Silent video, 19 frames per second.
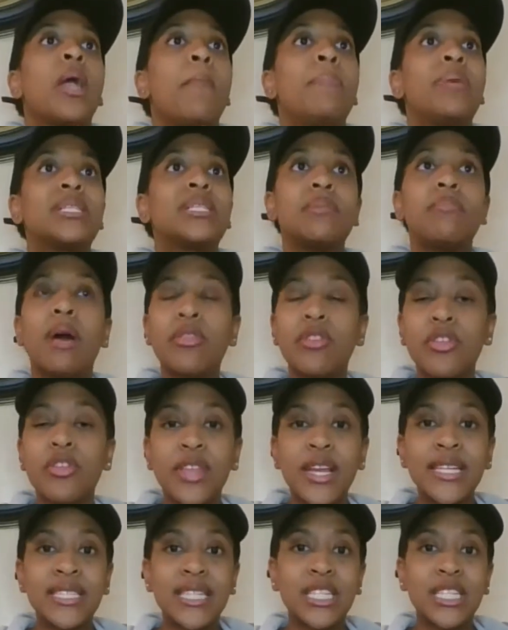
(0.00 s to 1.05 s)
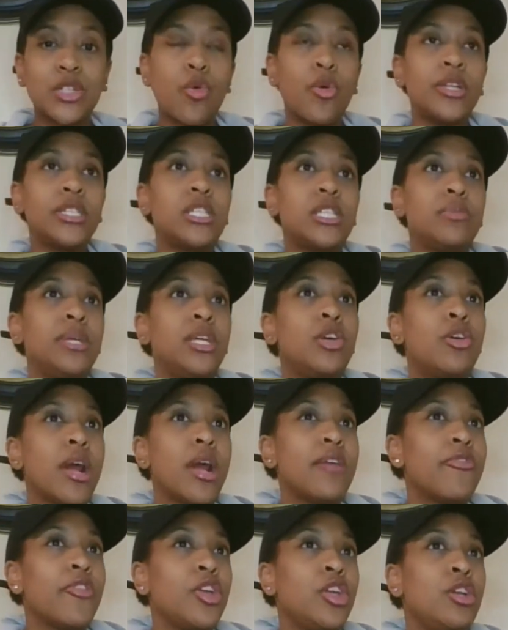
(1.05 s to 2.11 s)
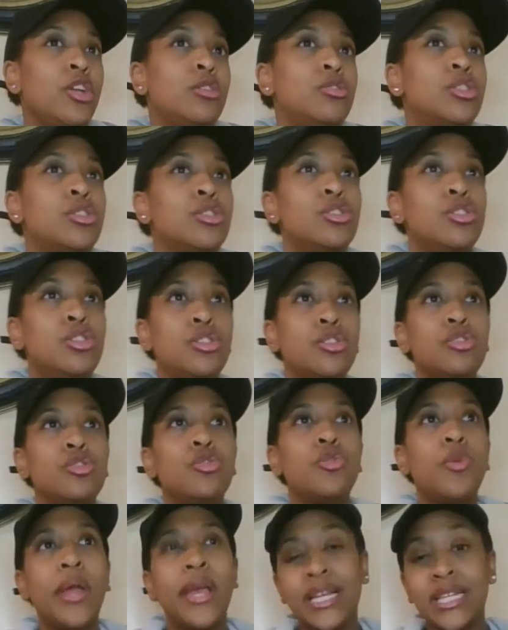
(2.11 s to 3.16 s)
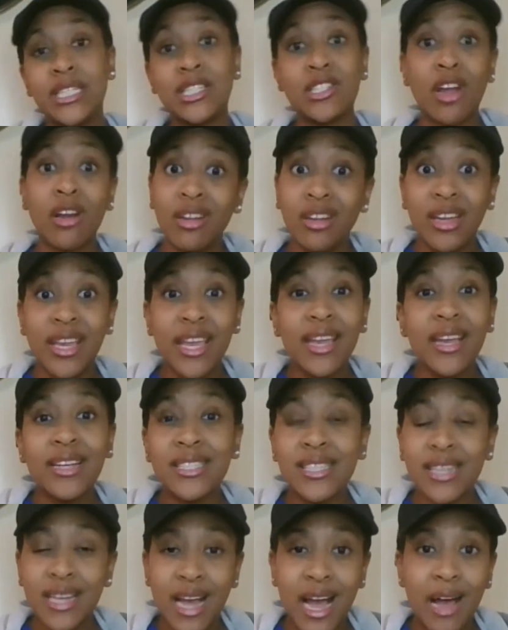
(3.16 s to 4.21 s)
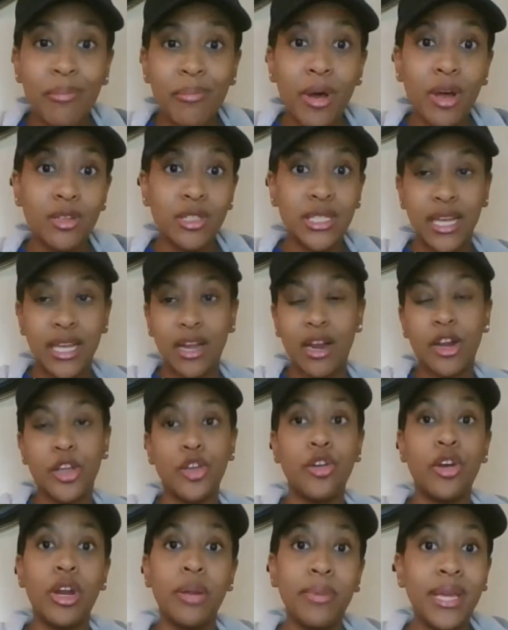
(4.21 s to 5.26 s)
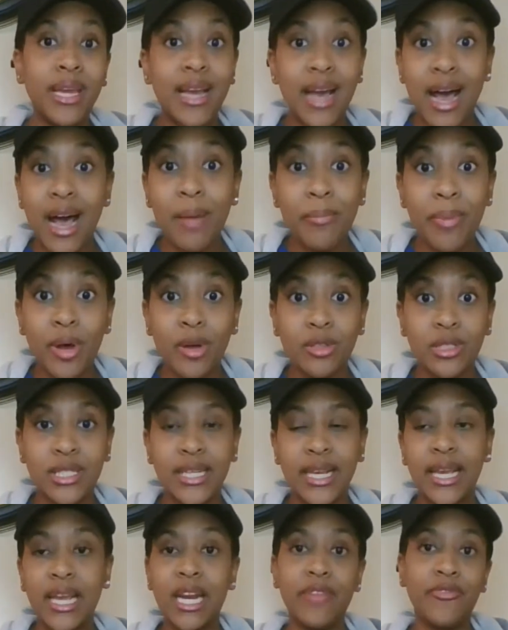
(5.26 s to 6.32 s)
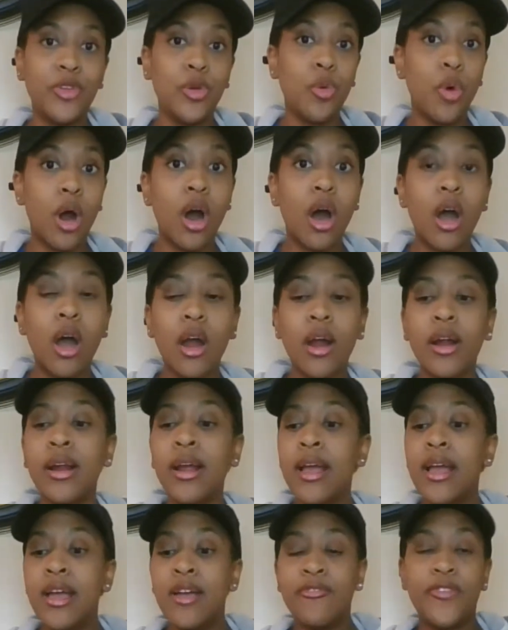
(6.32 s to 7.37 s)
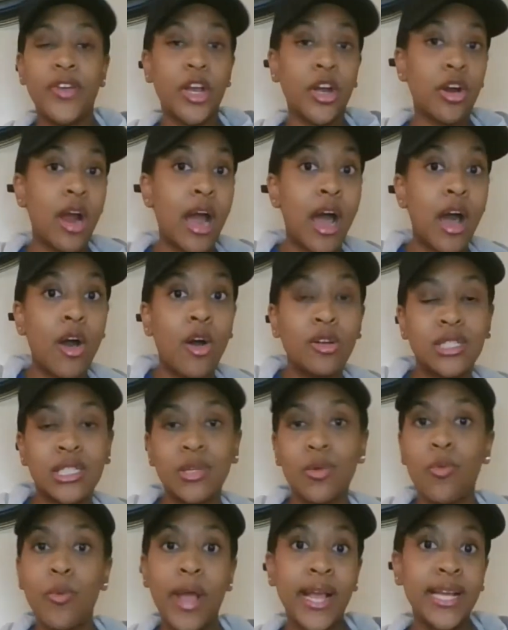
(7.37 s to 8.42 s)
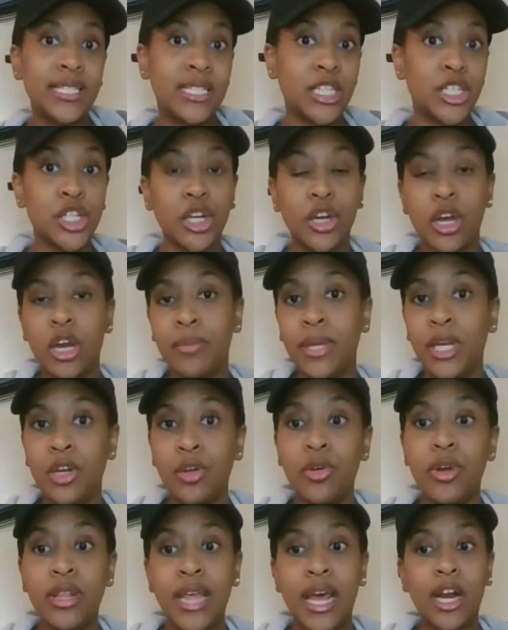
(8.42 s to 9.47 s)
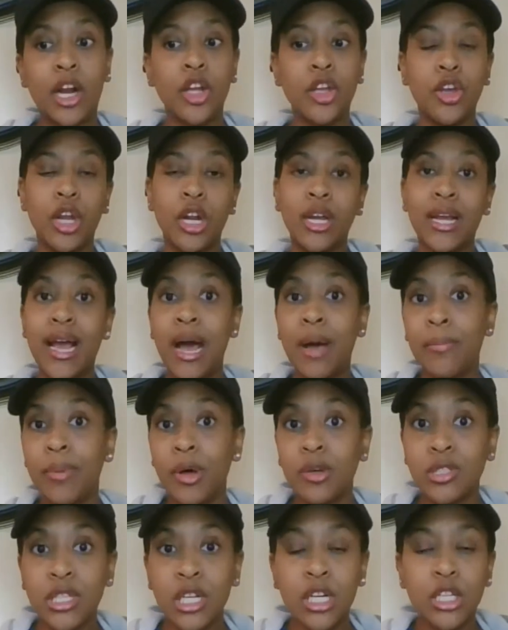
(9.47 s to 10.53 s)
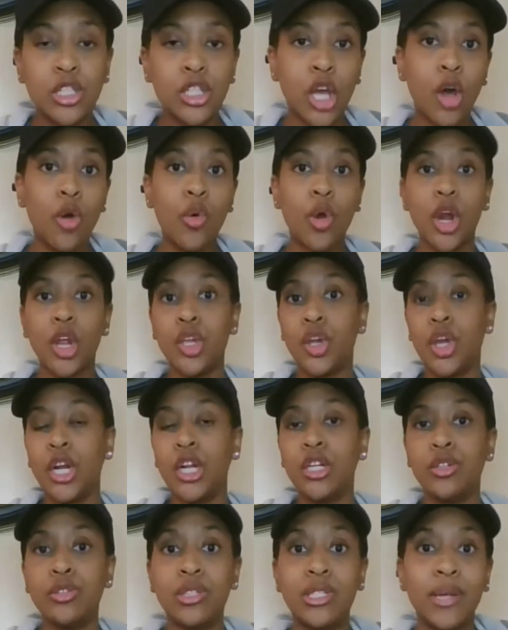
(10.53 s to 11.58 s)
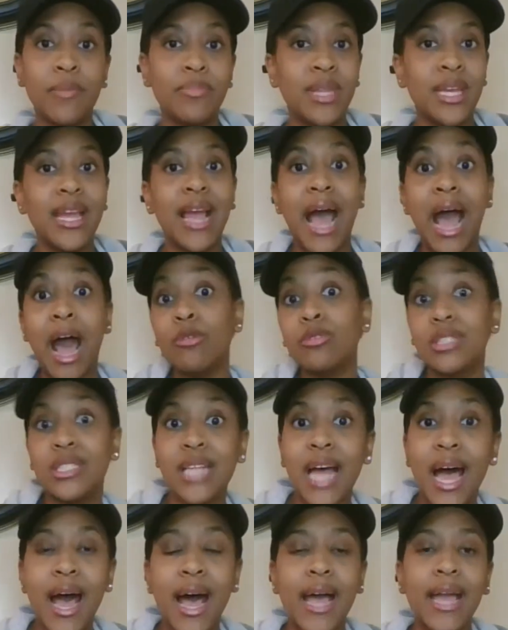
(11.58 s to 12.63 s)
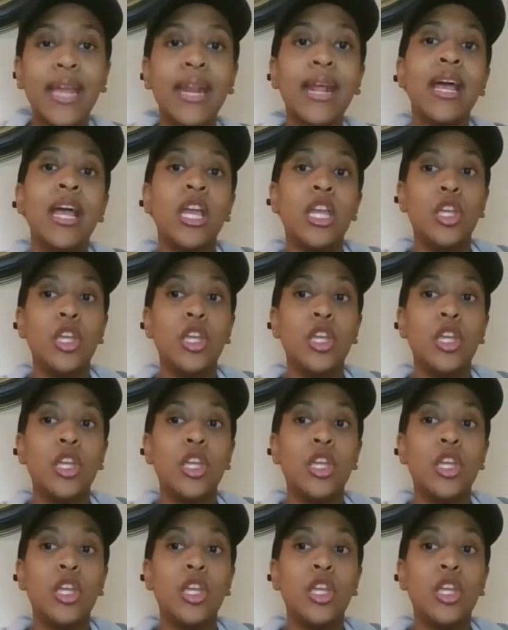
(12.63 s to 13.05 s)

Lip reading: But some other things that's going to be great for you to do is start looking into composting. Are you going to be composting? And if you are, figure out some ways that you're going to be doing that. Are you going to compost in a tote? Are you going to do something outside?